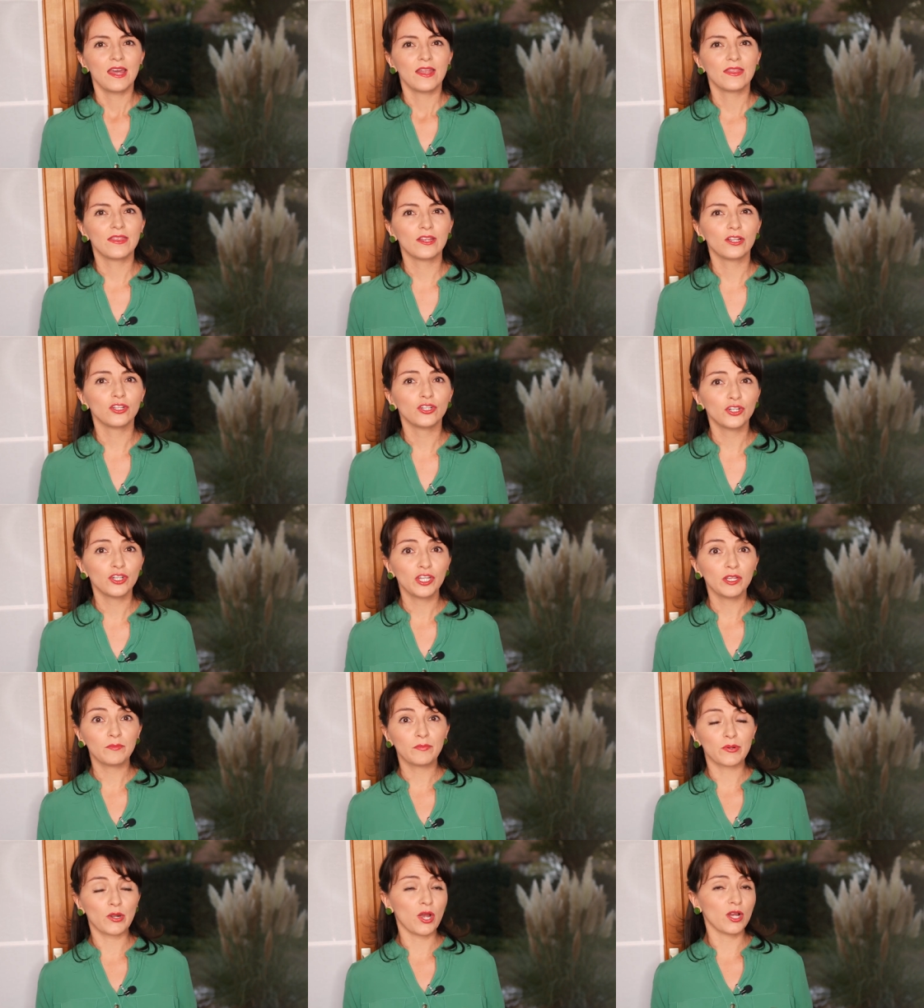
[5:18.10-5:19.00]
the
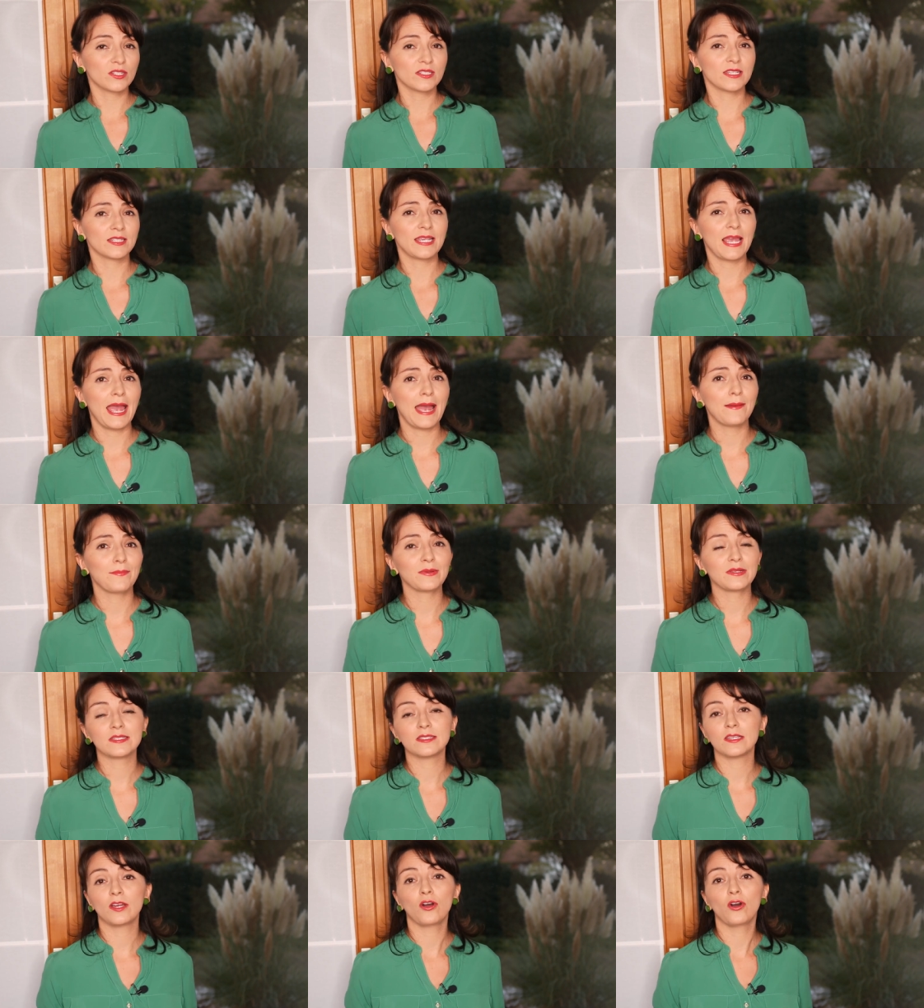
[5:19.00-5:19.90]
learning process
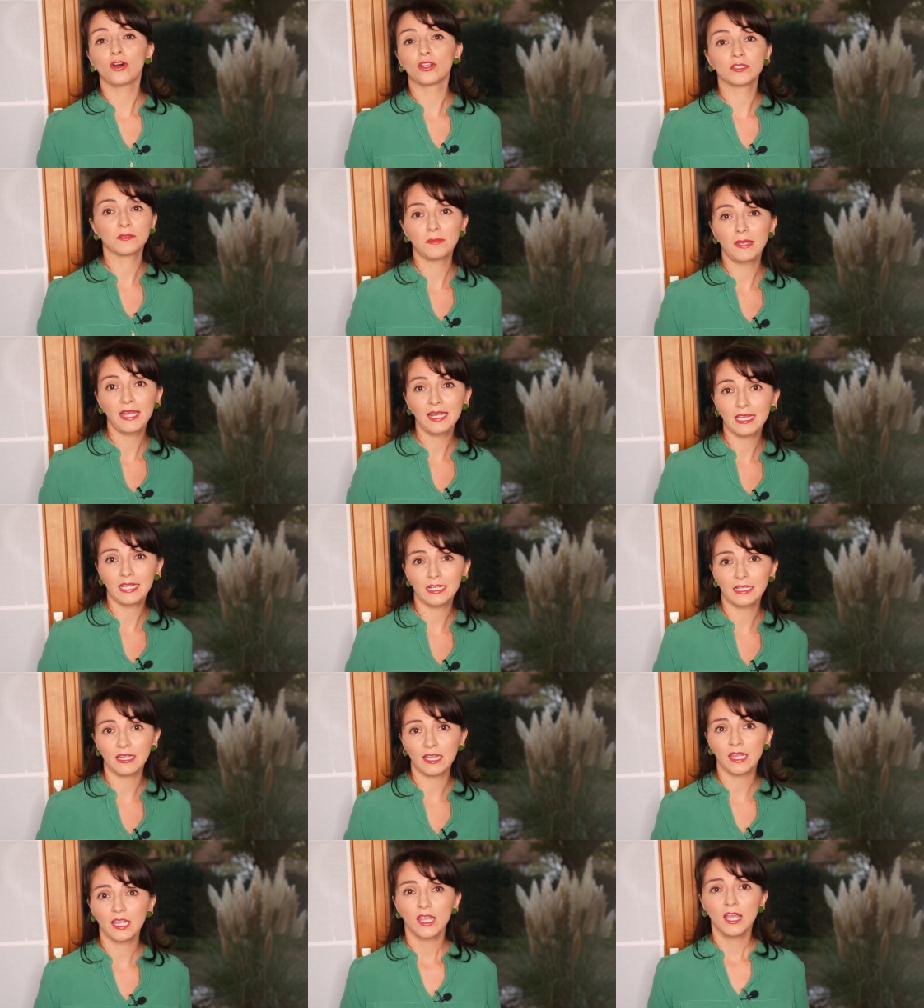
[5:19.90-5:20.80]
happens
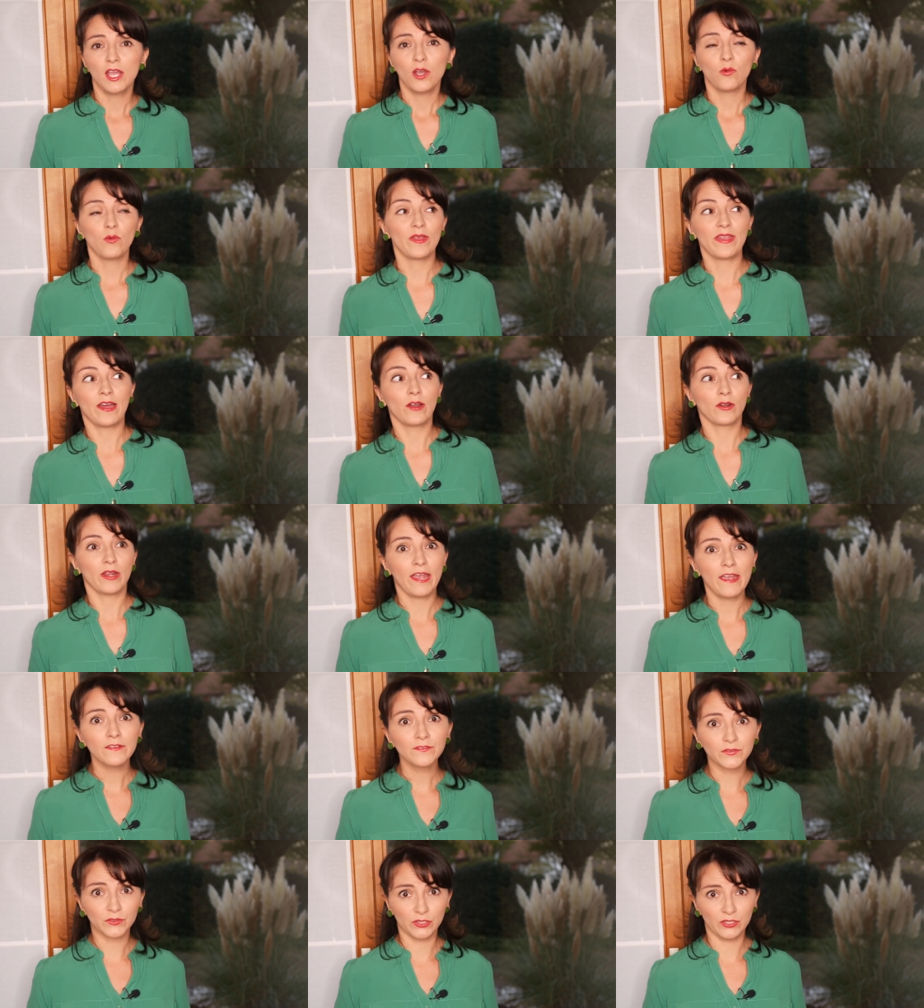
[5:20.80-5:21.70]
automatically without
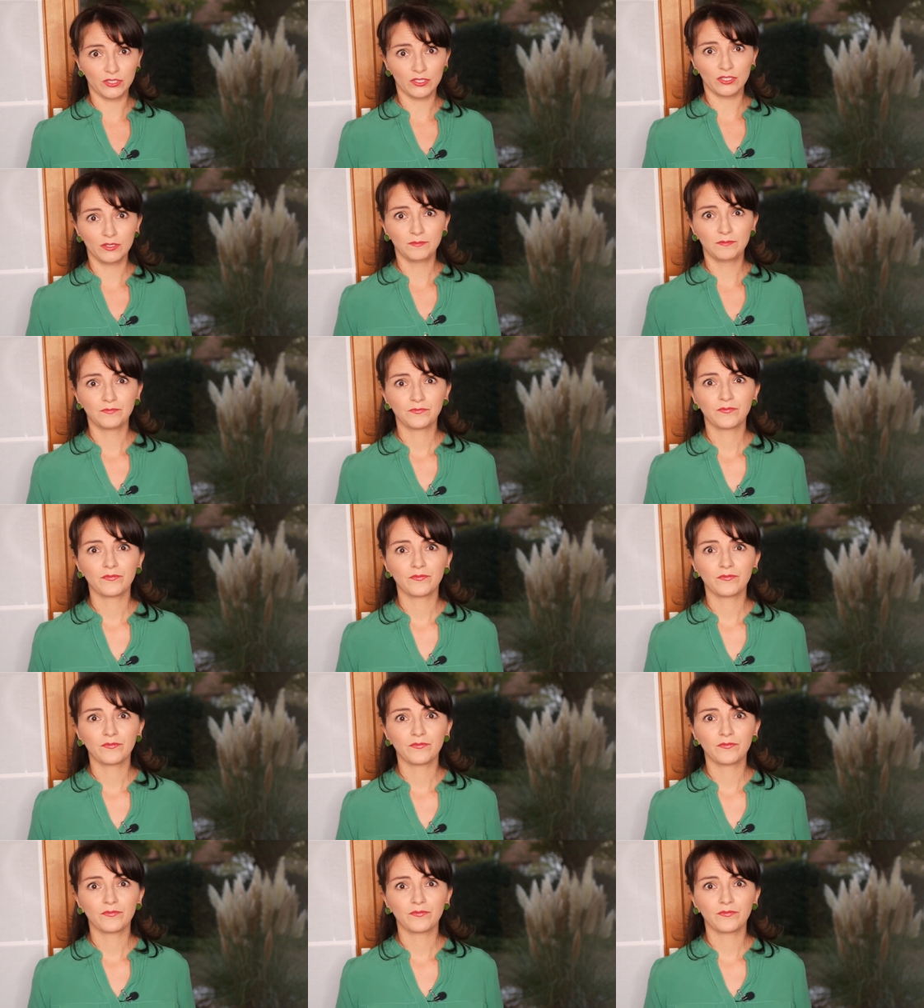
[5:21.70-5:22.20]
effort.